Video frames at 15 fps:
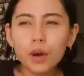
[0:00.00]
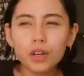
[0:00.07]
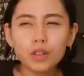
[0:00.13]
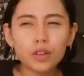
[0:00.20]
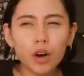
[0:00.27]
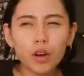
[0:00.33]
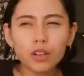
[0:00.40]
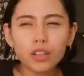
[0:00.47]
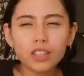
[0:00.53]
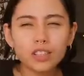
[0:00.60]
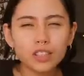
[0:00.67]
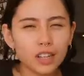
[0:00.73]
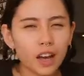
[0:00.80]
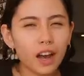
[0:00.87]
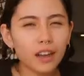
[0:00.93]

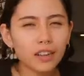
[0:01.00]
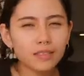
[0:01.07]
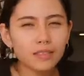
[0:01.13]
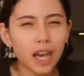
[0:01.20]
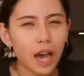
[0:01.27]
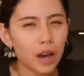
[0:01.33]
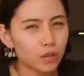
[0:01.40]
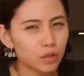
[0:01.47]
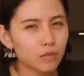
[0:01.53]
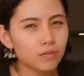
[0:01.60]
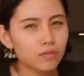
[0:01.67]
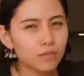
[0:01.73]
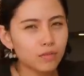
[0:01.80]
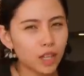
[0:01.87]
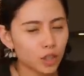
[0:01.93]
acknowledge that how
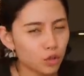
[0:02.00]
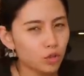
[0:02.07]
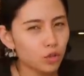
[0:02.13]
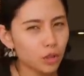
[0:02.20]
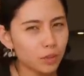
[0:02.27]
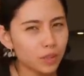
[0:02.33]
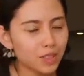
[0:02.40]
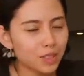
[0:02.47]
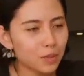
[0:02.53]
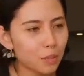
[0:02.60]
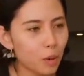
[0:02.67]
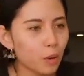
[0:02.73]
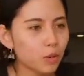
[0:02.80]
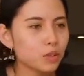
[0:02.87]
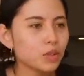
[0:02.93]
extreme it's
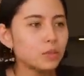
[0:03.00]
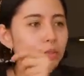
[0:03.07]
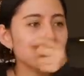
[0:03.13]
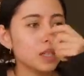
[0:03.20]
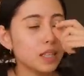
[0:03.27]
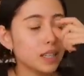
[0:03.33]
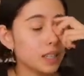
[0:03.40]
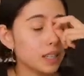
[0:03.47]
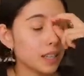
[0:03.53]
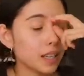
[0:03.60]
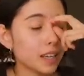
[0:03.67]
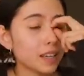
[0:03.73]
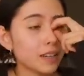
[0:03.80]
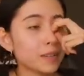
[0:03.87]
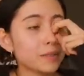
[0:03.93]
supposed to be and
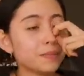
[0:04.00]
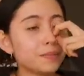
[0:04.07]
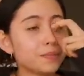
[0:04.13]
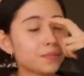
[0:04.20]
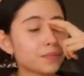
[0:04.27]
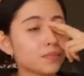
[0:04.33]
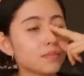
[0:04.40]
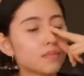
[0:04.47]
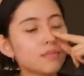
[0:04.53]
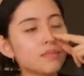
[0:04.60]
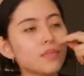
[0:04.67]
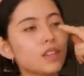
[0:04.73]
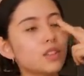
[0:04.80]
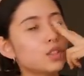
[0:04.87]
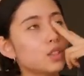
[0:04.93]
like
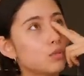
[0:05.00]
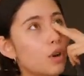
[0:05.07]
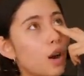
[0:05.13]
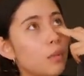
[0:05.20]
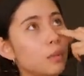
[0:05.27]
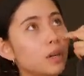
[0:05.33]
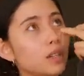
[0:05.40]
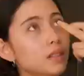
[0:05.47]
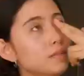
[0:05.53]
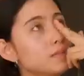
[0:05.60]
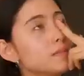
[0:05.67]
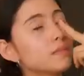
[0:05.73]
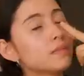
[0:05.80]
the drama